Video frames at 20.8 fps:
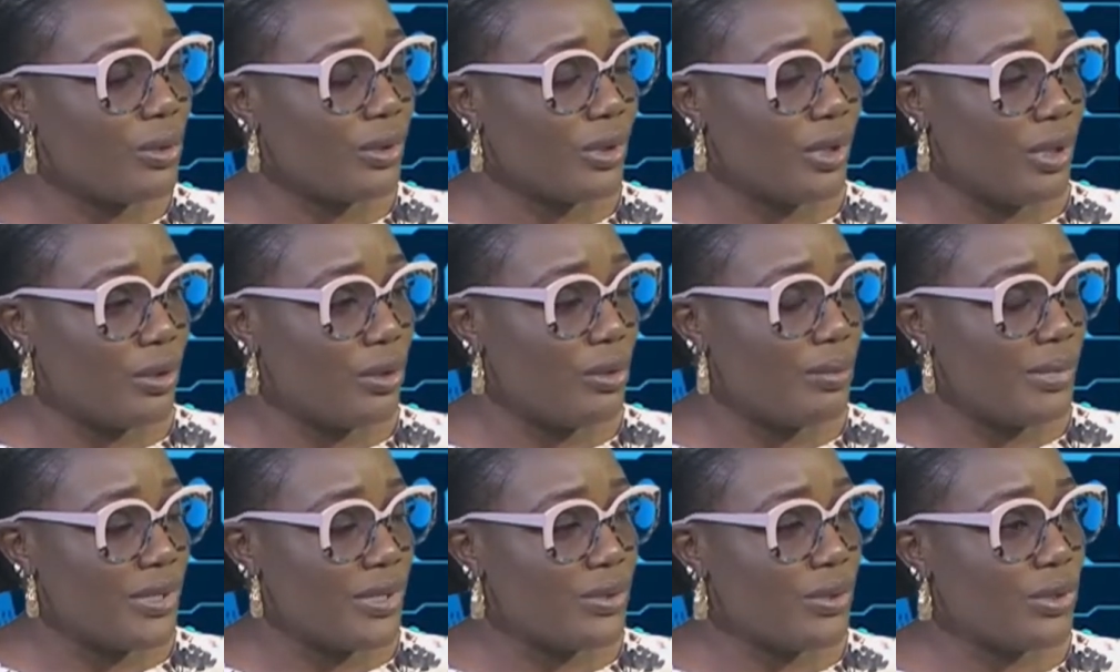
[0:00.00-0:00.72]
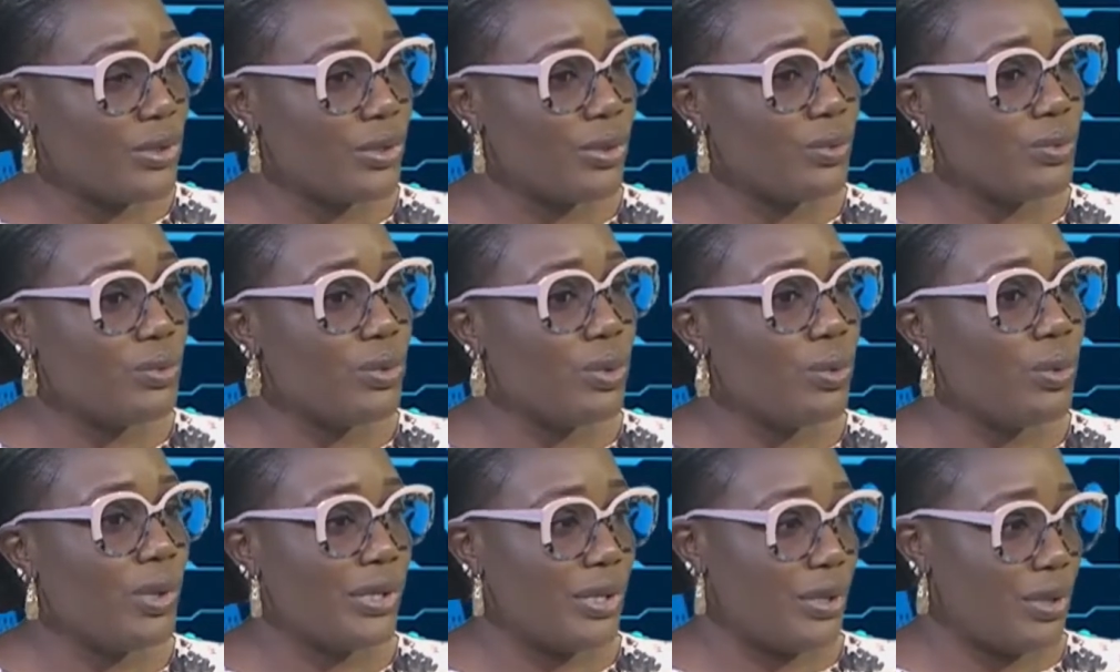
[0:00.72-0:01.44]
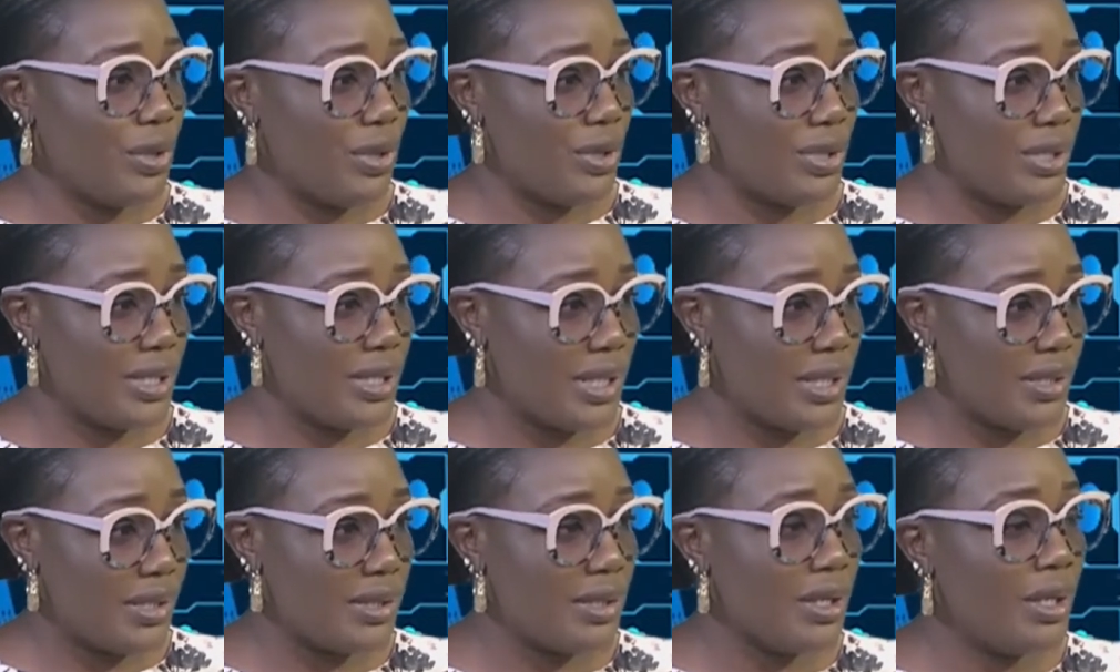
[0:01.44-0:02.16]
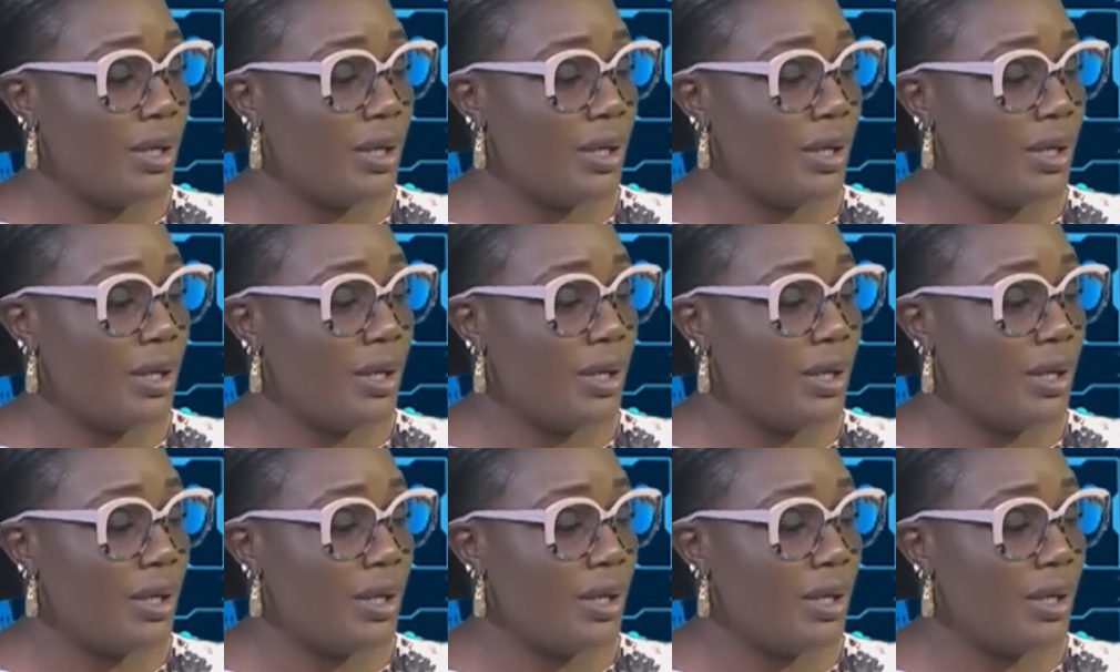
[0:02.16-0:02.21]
glaucoma. So you don't know what the cause is.